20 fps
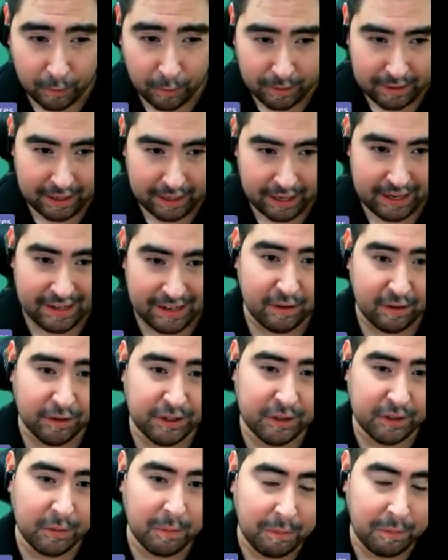is current, and
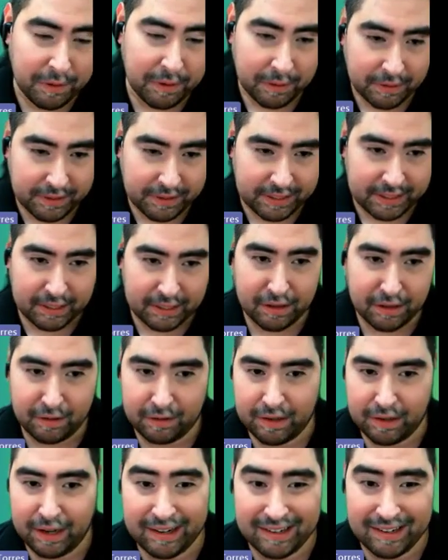it's also building
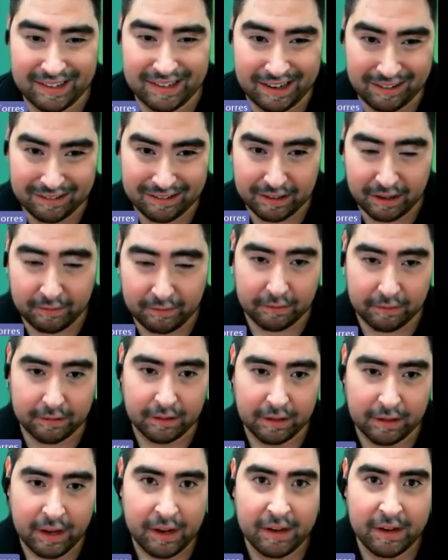their lexile
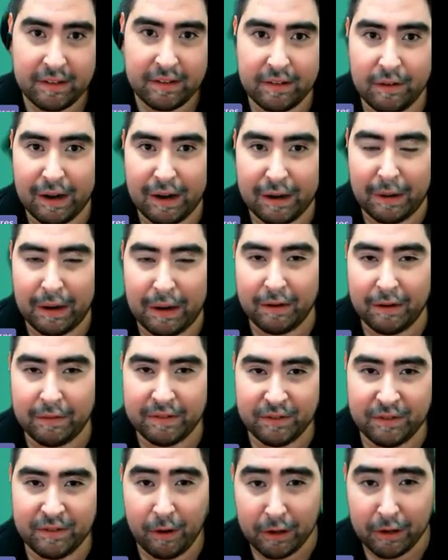level. So
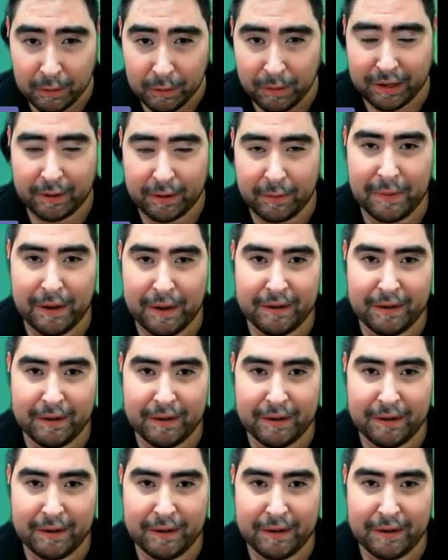I strongly